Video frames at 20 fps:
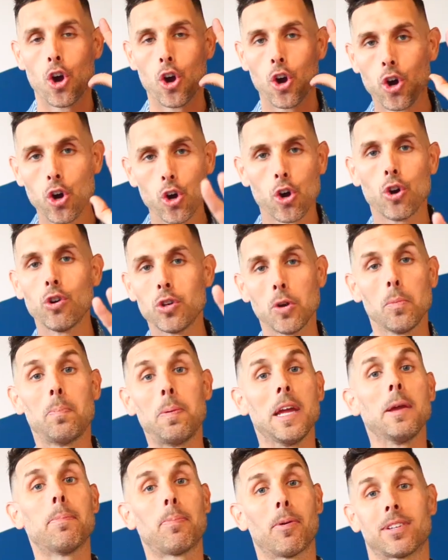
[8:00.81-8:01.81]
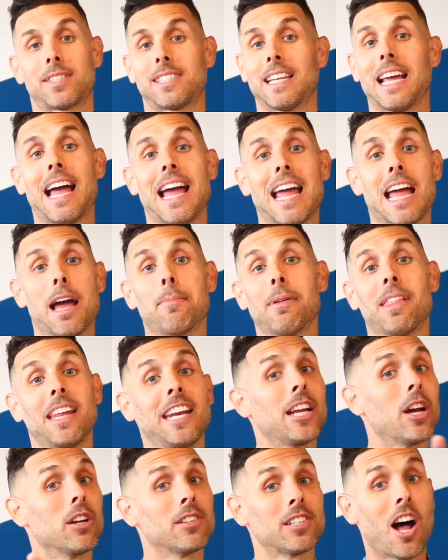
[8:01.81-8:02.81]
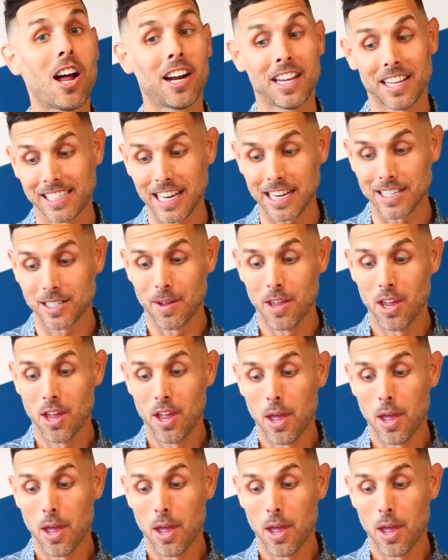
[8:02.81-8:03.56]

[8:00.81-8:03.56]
who do people say I am? But then he goes on, he says,